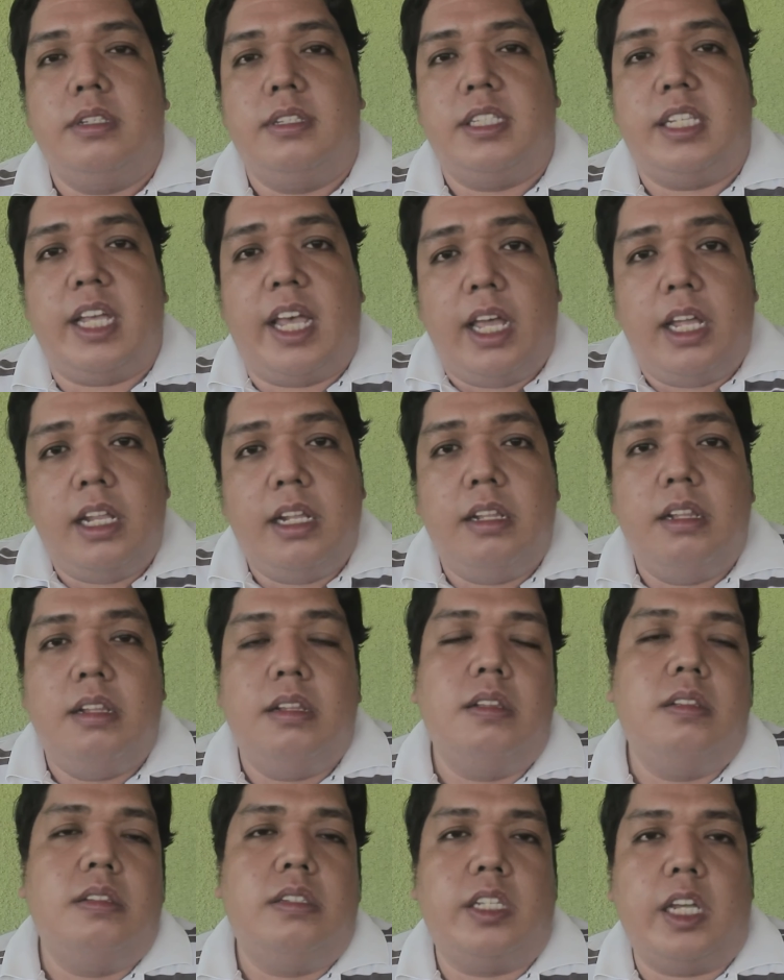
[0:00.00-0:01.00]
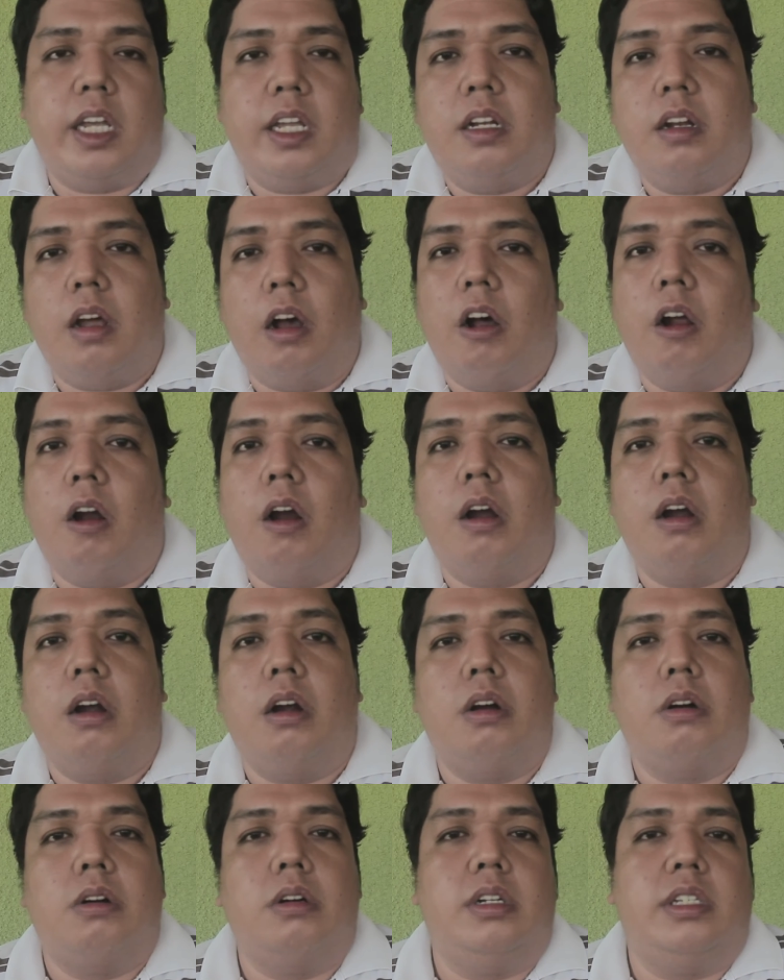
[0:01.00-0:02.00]
X, XR,
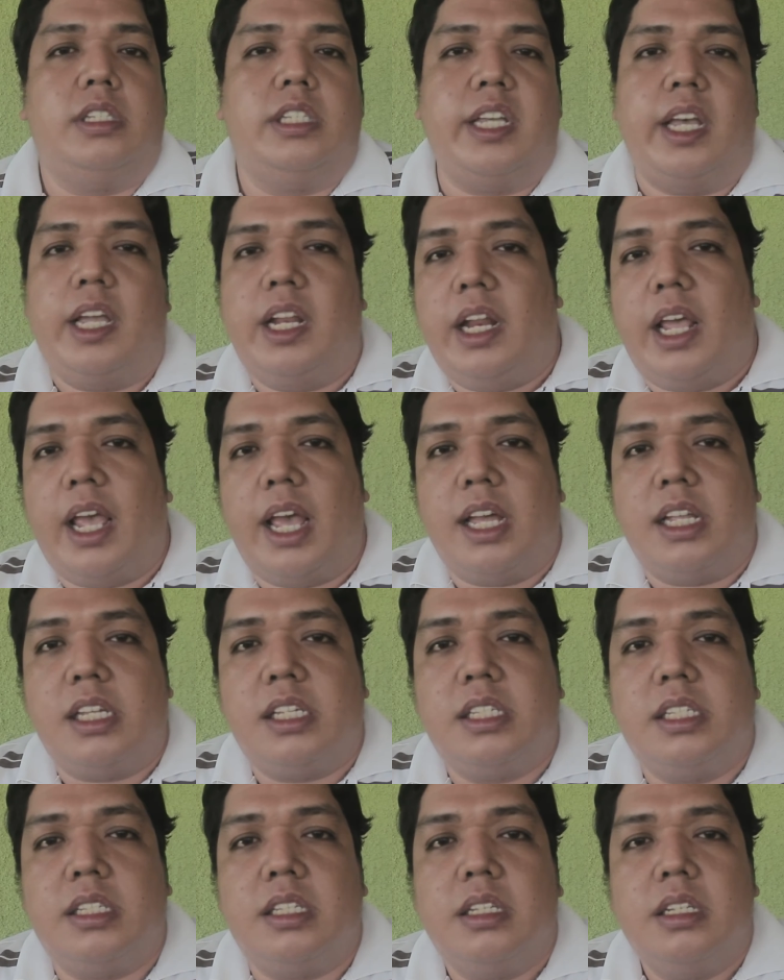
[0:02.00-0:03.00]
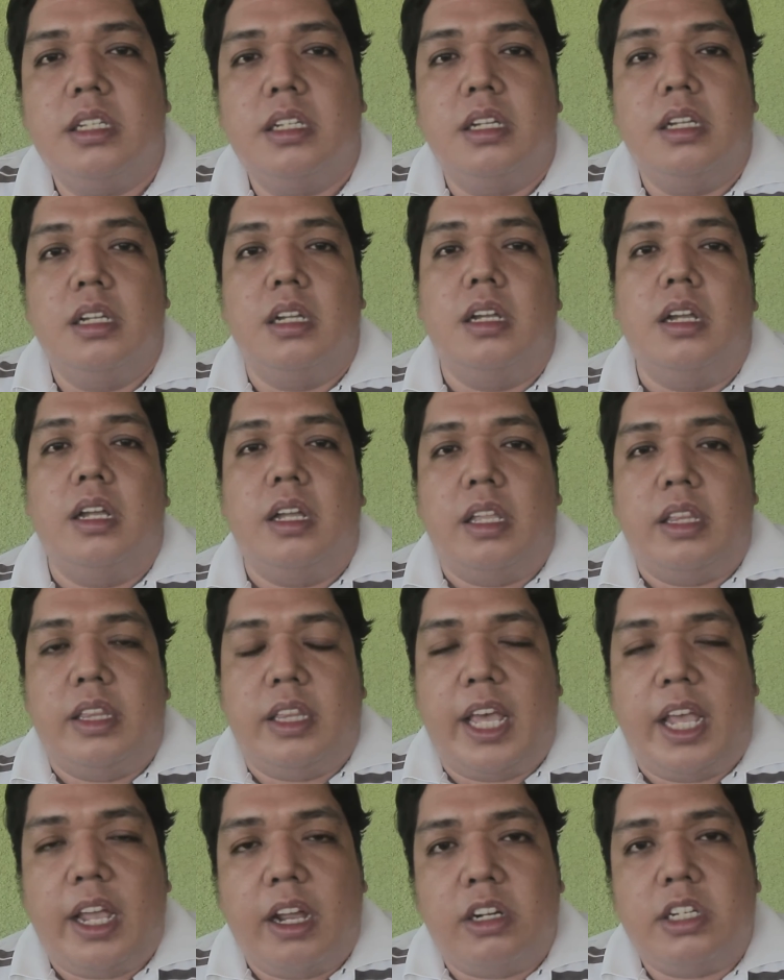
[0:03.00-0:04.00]
or XS,
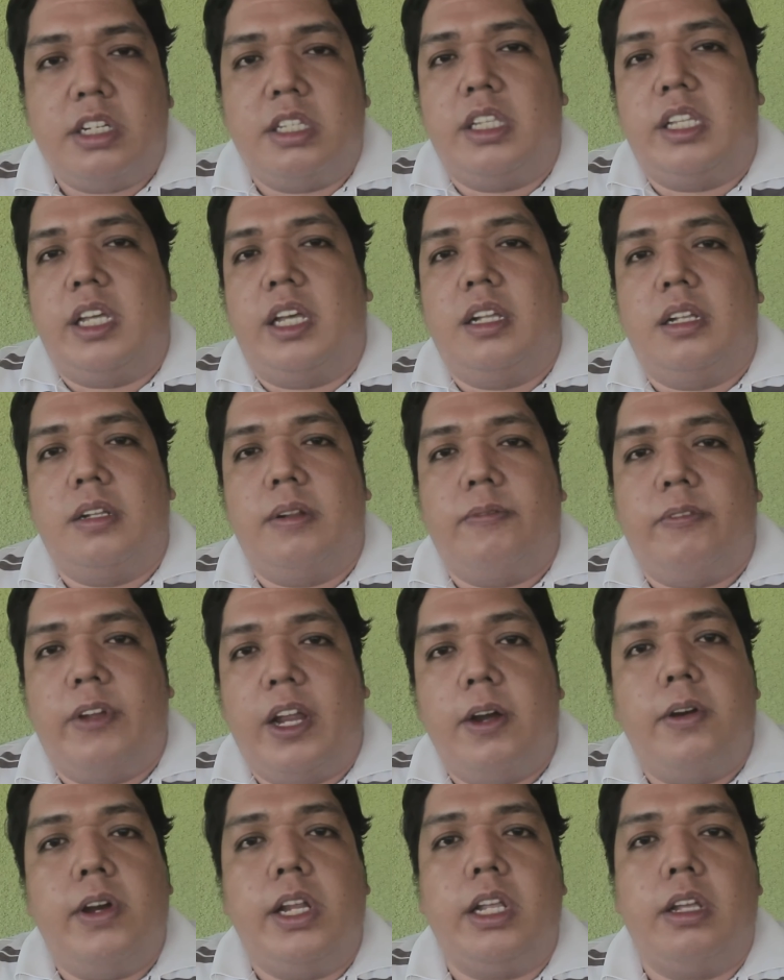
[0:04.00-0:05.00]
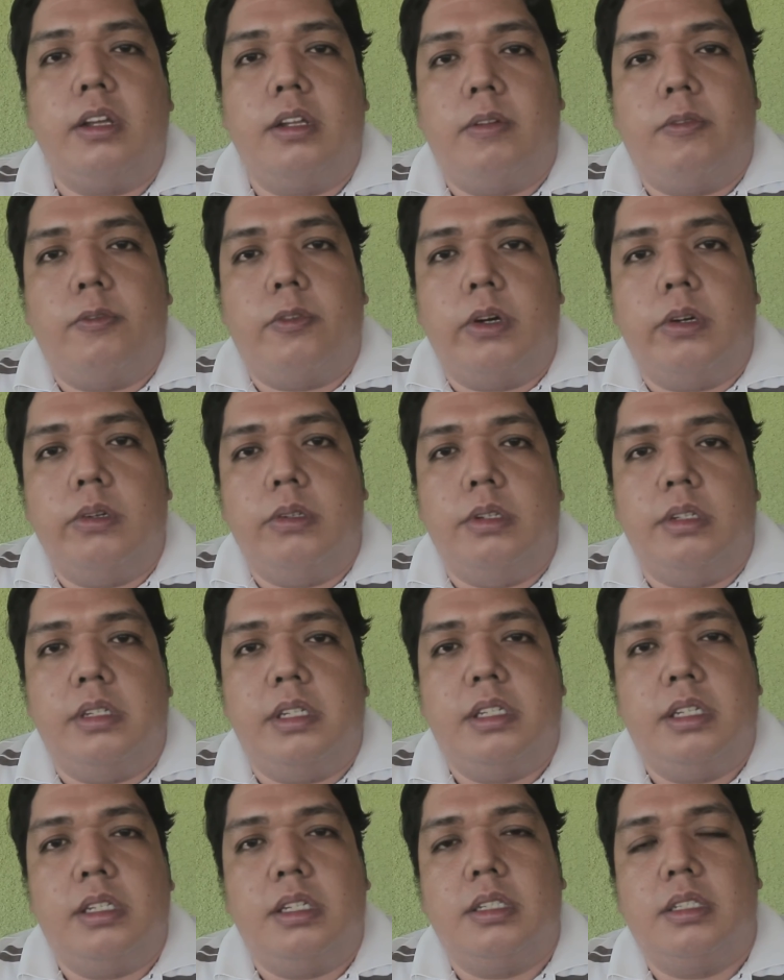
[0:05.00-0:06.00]
they are still very good
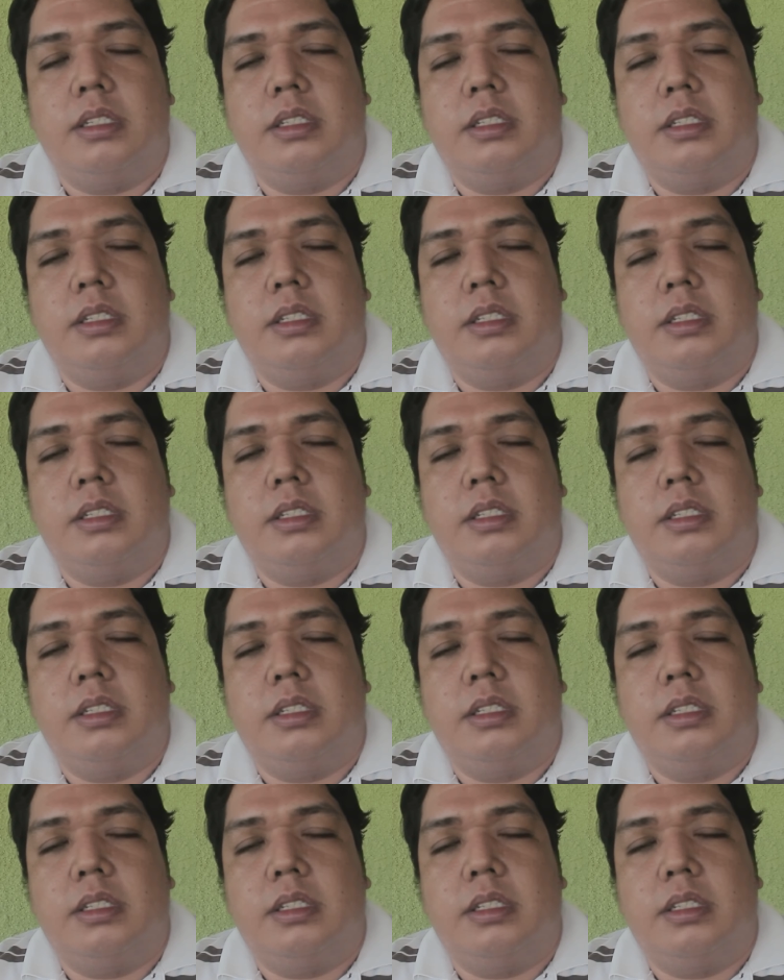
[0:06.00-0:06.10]
phones.